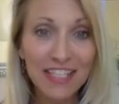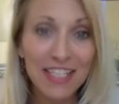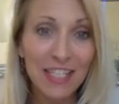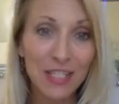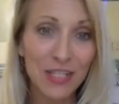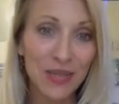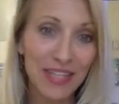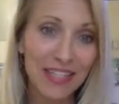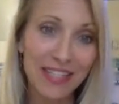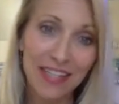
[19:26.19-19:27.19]
and C2
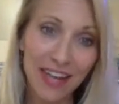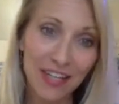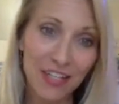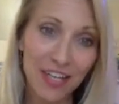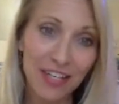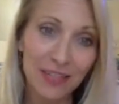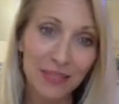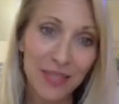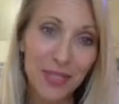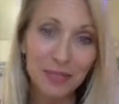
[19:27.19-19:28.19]
is connection.
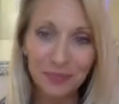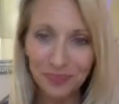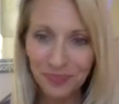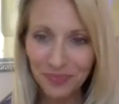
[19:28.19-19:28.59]
So,